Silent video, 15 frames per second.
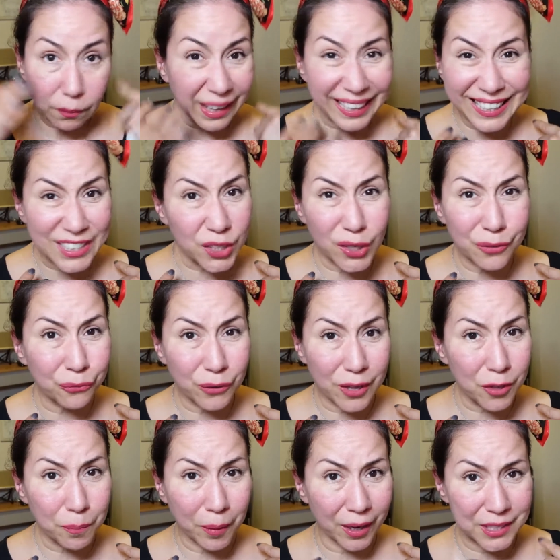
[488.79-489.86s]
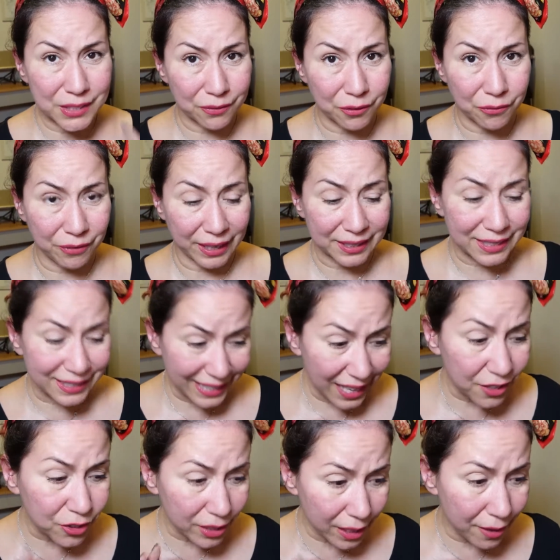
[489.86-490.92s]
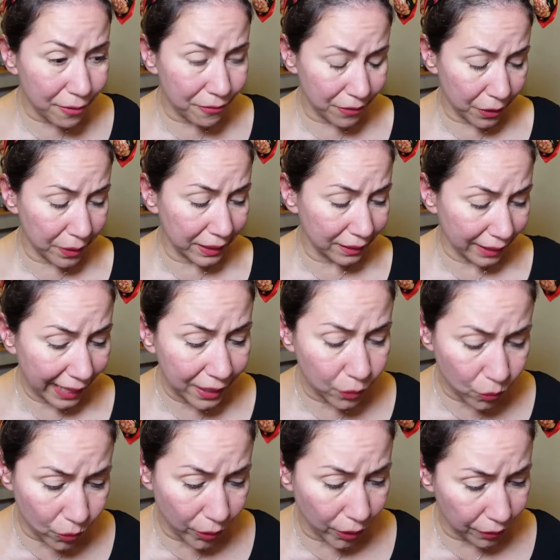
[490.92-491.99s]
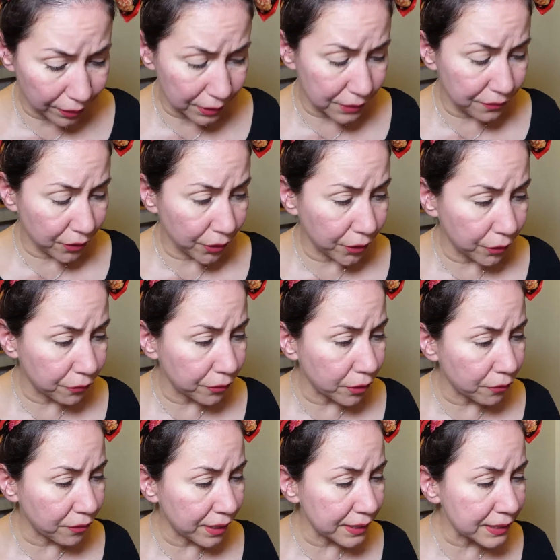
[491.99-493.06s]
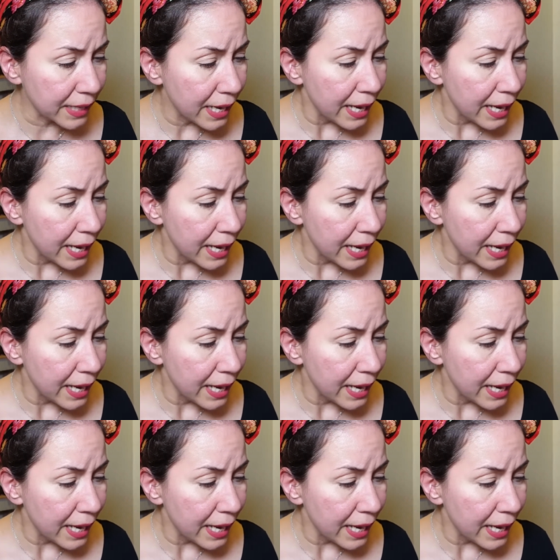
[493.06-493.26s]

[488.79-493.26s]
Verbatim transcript: it's good for other parts of your face. It's actually a very light oil that's very good for your face.